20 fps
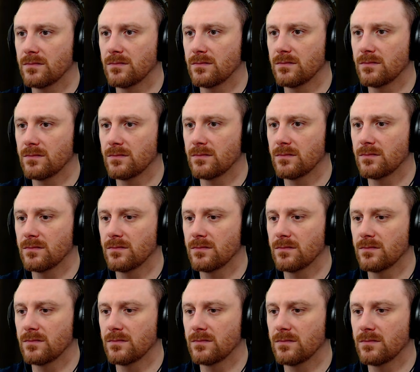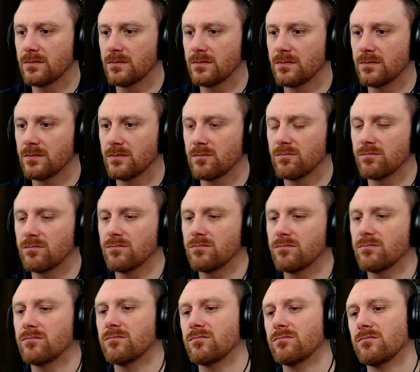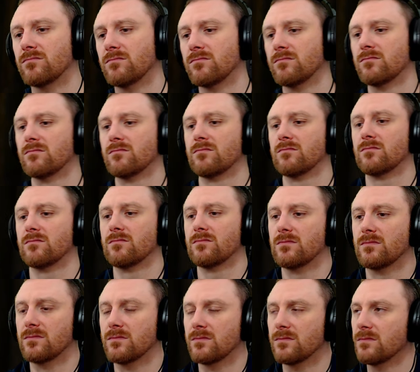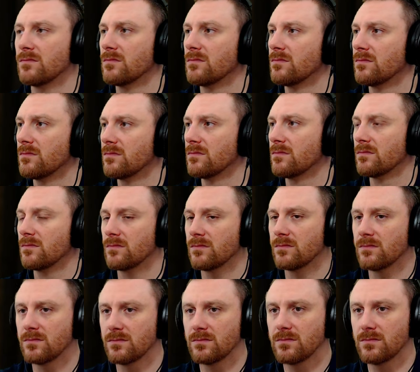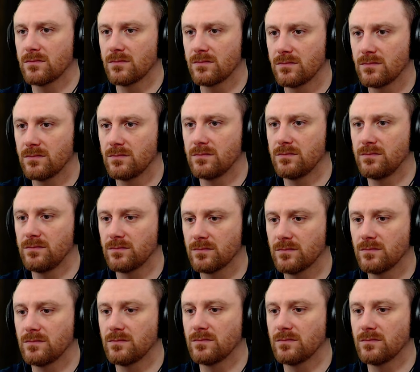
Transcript: No words are spoken by the person on screen.